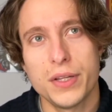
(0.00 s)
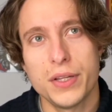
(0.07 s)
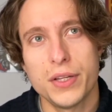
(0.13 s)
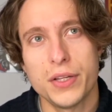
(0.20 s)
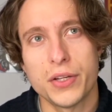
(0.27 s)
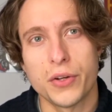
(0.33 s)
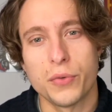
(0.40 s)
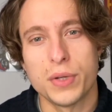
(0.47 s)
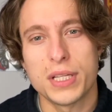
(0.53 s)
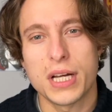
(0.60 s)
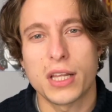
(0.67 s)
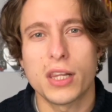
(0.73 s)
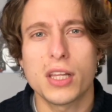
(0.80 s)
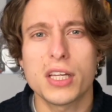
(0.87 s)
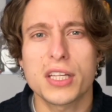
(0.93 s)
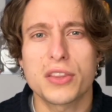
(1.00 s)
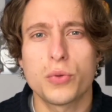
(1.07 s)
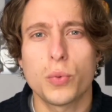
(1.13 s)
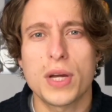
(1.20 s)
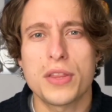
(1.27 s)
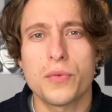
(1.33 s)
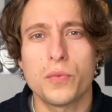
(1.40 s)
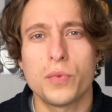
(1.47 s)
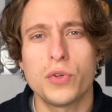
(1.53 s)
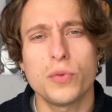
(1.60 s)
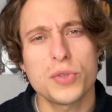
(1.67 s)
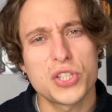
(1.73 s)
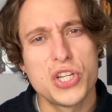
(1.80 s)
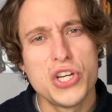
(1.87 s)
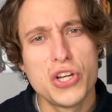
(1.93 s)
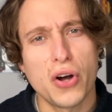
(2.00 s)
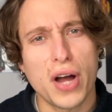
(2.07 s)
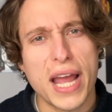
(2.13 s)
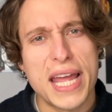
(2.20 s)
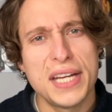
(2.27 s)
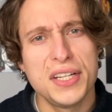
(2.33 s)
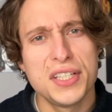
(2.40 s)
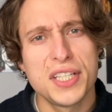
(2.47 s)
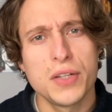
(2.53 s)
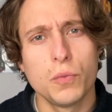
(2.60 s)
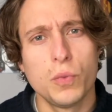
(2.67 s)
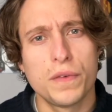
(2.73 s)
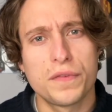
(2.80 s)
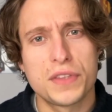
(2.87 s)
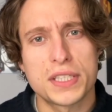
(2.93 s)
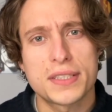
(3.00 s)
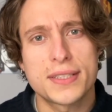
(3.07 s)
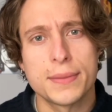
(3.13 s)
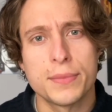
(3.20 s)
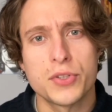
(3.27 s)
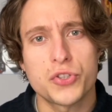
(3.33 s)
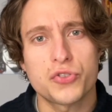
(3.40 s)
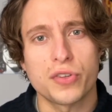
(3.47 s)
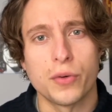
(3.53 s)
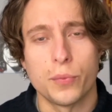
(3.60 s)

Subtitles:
you know, I like the way that we're almost not ending with the symmetry.